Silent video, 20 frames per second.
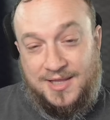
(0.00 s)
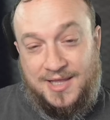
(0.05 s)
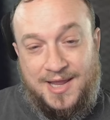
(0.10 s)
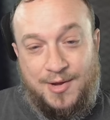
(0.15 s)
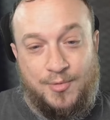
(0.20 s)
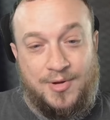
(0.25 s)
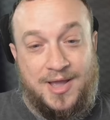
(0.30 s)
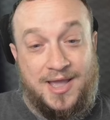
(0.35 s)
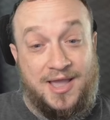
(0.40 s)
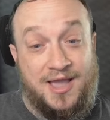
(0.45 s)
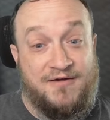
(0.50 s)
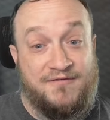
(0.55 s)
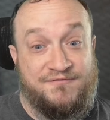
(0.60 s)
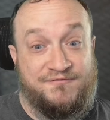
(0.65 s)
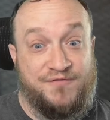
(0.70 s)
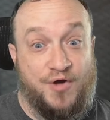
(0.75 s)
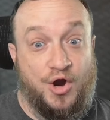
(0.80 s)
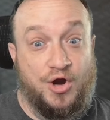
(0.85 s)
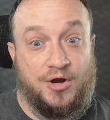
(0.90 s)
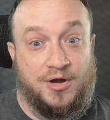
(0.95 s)
I got
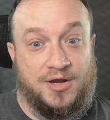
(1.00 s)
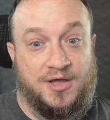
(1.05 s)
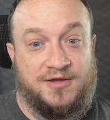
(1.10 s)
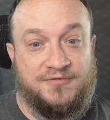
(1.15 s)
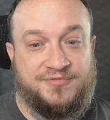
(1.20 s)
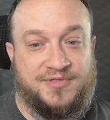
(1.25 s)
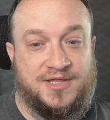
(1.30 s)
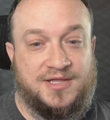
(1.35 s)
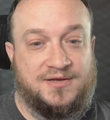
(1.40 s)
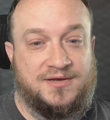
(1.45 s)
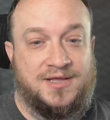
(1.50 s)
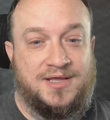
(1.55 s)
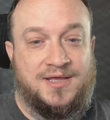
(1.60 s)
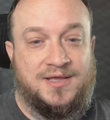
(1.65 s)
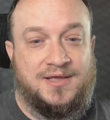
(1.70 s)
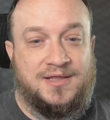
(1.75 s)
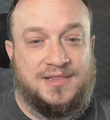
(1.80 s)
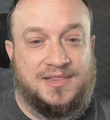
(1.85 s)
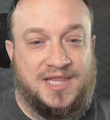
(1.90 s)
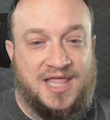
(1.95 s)
far enough that
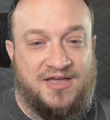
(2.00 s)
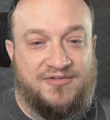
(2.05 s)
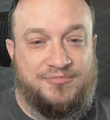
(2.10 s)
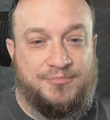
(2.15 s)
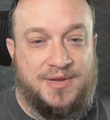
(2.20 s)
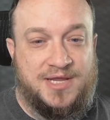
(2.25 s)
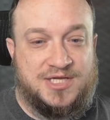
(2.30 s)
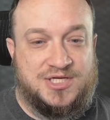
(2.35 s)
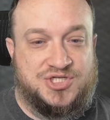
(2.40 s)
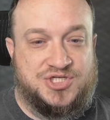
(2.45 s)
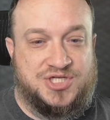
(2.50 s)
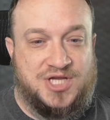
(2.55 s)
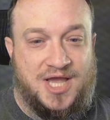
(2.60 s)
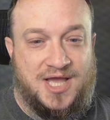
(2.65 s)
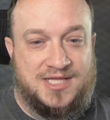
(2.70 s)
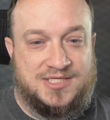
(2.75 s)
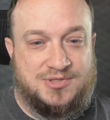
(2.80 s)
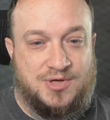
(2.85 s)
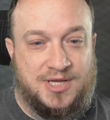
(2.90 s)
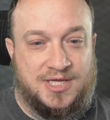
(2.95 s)
left me a
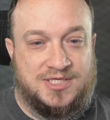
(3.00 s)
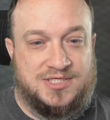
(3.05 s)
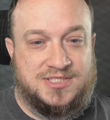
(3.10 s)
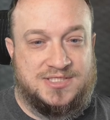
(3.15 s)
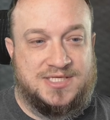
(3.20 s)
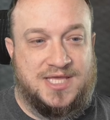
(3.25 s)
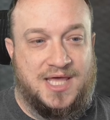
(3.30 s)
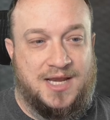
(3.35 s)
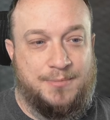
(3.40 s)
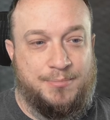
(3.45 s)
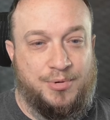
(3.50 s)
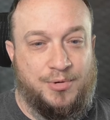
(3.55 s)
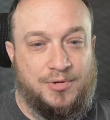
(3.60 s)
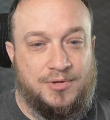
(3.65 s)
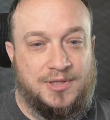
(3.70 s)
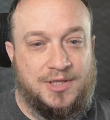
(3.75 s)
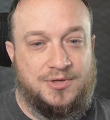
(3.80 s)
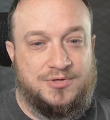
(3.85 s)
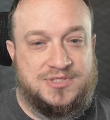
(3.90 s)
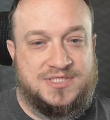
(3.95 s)
shot, so I can just kind of pull a
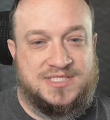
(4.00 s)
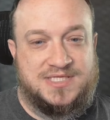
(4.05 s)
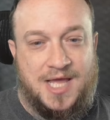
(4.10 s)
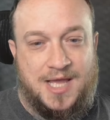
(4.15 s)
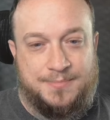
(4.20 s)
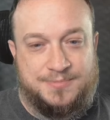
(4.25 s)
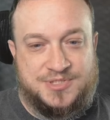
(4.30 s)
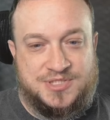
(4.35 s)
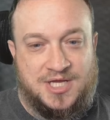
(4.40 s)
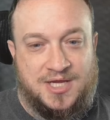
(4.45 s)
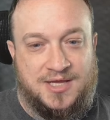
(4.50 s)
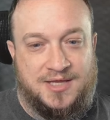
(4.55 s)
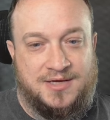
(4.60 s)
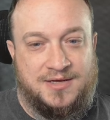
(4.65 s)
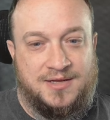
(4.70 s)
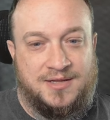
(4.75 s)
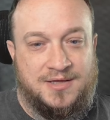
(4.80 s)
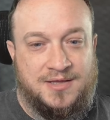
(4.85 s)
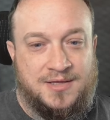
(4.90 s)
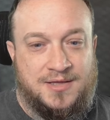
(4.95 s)
little stop shot,
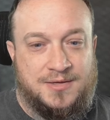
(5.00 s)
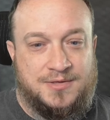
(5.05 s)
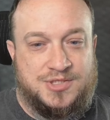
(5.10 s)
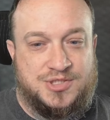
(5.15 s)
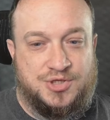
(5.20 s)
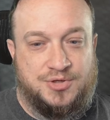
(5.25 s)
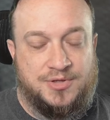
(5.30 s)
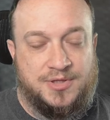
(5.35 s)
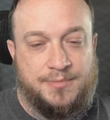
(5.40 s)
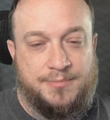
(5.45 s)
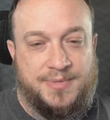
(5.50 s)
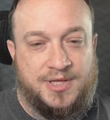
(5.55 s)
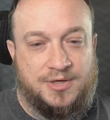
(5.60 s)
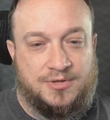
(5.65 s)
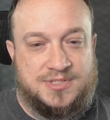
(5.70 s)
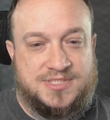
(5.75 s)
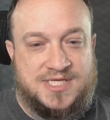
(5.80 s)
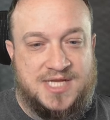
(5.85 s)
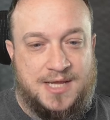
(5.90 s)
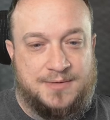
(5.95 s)
shoot in the middle,
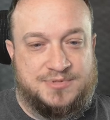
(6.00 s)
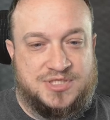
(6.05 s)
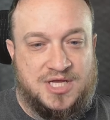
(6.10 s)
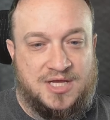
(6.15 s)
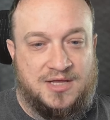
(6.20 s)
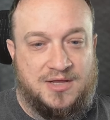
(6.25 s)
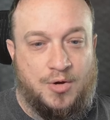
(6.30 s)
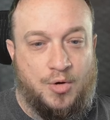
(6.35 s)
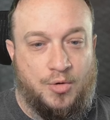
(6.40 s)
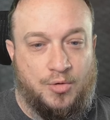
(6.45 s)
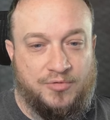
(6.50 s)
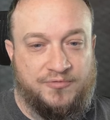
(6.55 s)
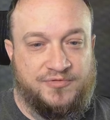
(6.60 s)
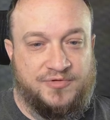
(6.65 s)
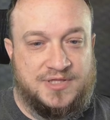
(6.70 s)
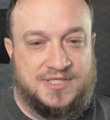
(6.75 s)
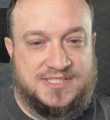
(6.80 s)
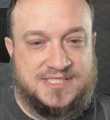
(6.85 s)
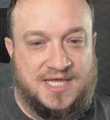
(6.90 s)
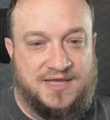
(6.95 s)
stop shot, hold for
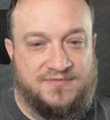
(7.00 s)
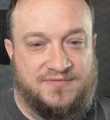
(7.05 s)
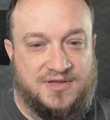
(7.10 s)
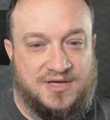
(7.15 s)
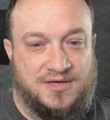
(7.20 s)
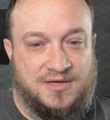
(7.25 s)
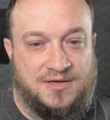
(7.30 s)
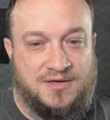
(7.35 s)
the 7.